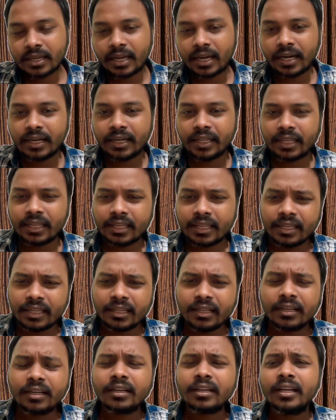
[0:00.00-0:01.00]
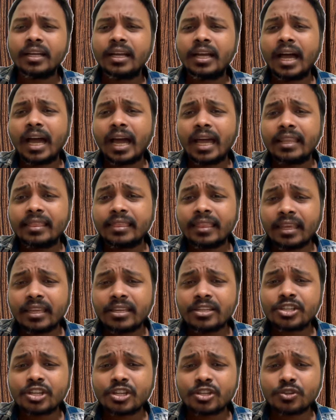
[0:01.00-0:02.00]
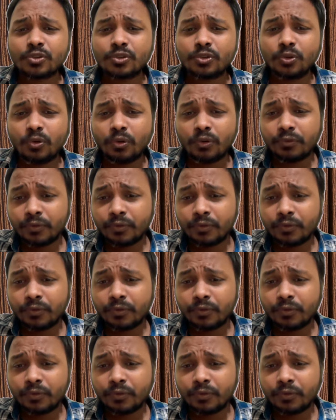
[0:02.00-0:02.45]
and here I think she should go